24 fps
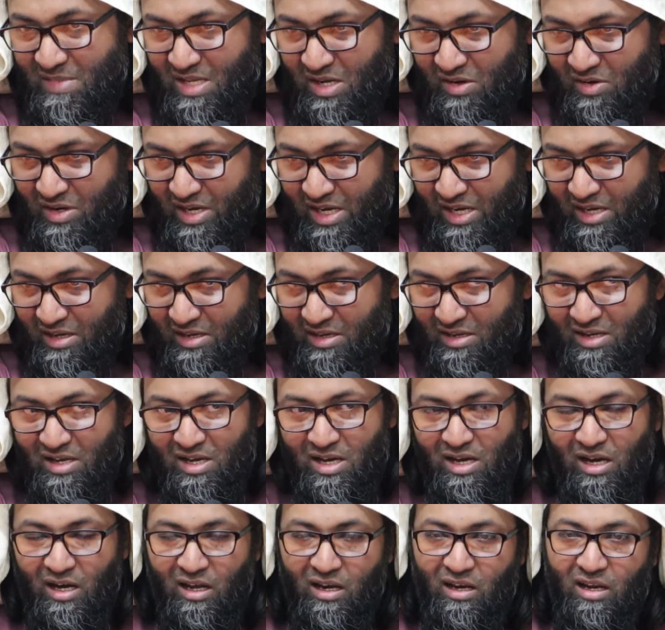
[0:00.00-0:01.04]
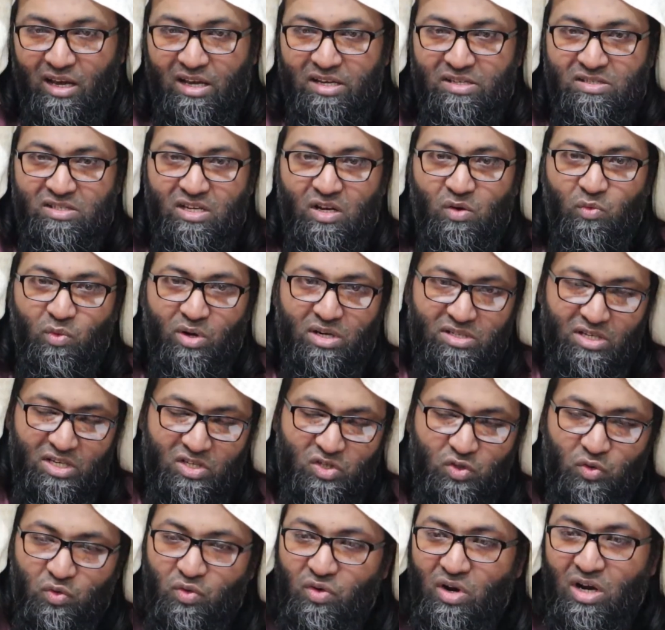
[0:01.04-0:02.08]
Okay. Allah still wants
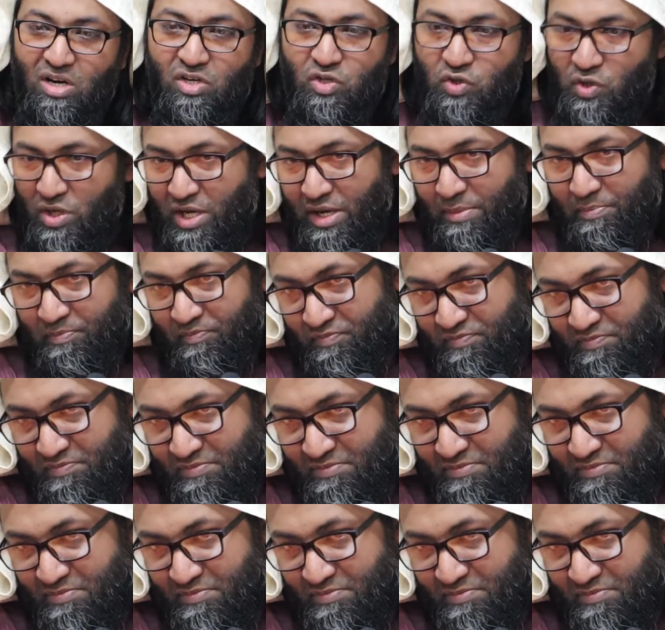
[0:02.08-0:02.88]
us to run to Him.